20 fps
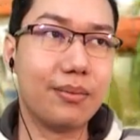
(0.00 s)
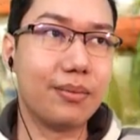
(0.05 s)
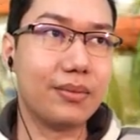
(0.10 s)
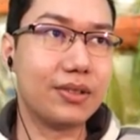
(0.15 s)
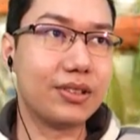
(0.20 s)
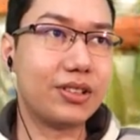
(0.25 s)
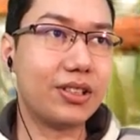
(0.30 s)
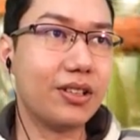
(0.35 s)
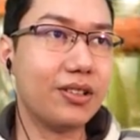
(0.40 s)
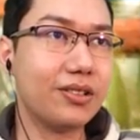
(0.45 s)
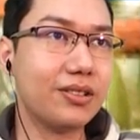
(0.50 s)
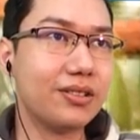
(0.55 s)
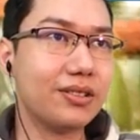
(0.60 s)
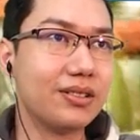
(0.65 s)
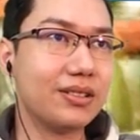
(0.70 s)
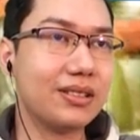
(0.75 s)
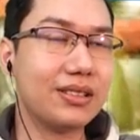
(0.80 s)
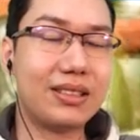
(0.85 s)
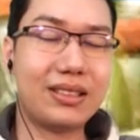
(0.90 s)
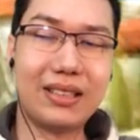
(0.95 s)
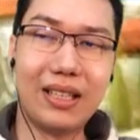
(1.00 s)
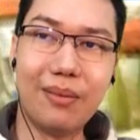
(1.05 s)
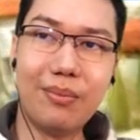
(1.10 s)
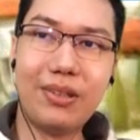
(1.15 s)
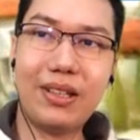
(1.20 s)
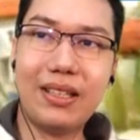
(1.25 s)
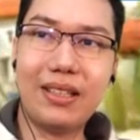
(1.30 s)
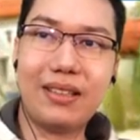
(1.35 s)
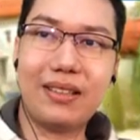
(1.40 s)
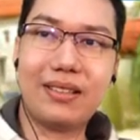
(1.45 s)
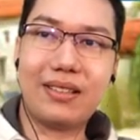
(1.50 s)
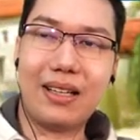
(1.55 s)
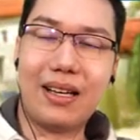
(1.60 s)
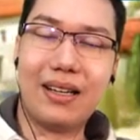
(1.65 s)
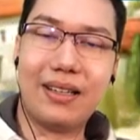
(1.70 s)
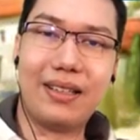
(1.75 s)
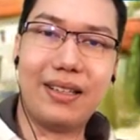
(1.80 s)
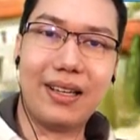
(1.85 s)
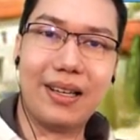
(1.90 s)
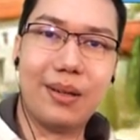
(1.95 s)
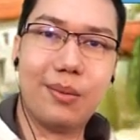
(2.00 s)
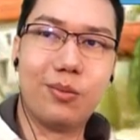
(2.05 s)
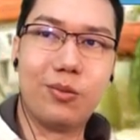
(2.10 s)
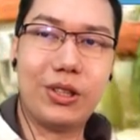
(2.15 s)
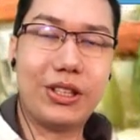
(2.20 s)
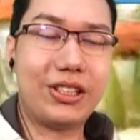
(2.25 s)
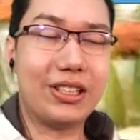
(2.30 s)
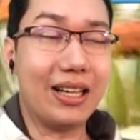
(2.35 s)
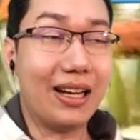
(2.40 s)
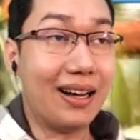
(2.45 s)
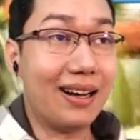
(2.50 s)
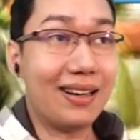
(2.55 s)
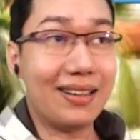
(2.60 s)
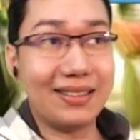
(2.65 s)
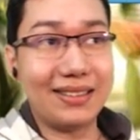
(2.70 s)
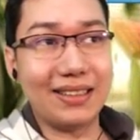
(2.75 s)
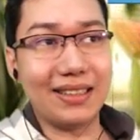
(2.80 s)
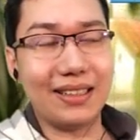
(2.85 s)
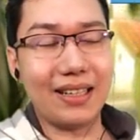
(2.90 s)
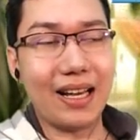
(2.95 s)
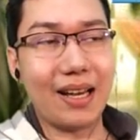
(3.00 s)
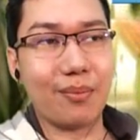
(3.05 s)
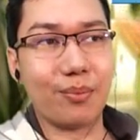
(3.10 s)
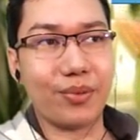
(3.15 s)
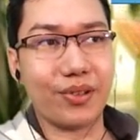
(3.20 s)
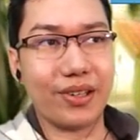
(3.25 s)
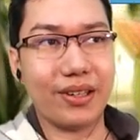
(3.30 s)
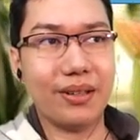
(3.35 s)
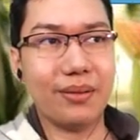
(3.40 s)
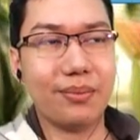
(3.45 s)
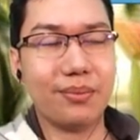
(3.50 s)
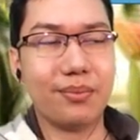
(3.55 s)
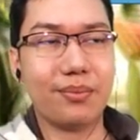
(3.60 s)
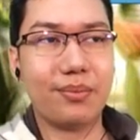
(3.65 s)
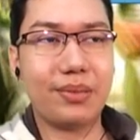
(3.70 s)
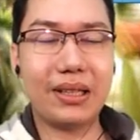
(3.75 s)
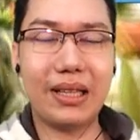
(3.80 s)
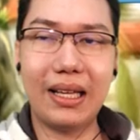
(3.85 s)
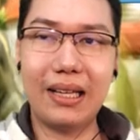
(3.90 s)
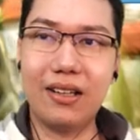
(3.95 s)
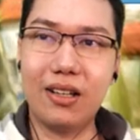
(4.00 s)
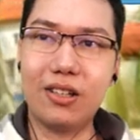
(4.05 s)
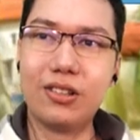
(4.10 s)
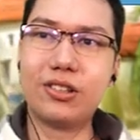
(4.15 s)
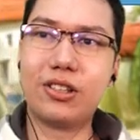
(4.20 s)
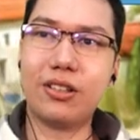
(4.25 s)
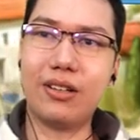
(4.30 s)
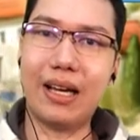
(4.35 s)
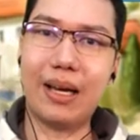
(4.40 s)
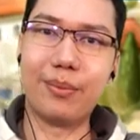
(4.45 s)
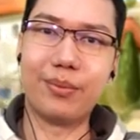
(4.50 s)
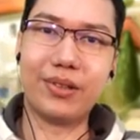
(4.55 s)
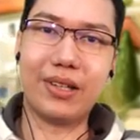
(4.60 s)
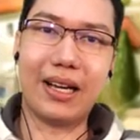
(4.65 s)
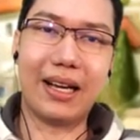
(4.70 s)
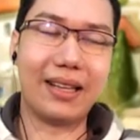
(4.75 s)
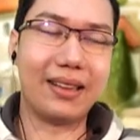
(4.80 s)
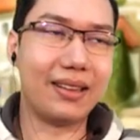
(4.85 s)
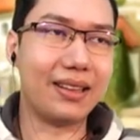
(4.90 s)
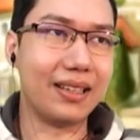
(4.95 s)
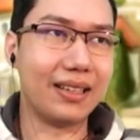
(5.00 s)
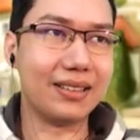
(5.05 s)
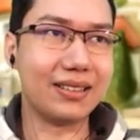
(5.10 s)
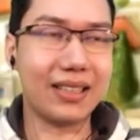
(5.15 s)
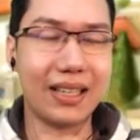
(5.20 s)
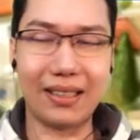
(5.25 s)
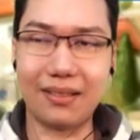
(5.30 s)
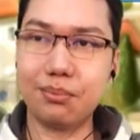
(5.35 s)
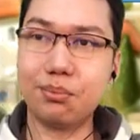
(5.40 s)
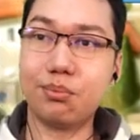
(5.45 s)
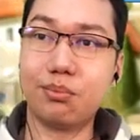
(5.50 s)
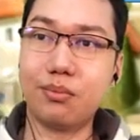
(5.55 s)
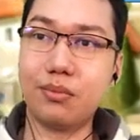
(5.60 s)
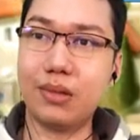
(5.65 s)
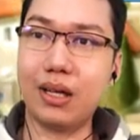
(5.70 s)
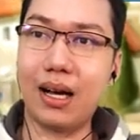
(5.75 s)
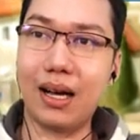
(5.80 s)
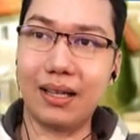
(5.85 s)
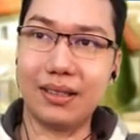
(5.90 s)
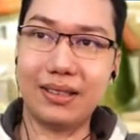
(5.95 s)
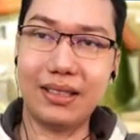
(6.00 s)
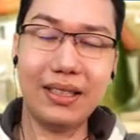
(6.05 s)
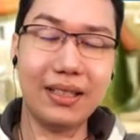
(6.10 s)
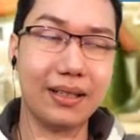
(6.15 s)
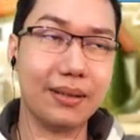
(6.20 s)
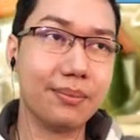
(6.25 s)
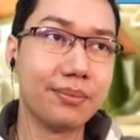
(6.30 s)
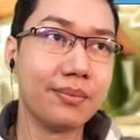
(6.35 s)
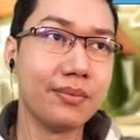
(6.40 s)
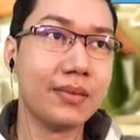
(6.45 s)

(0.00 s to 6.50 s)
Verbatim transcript: So some things are here which aren't in Emperor, but then also Emperor had things that aren't here.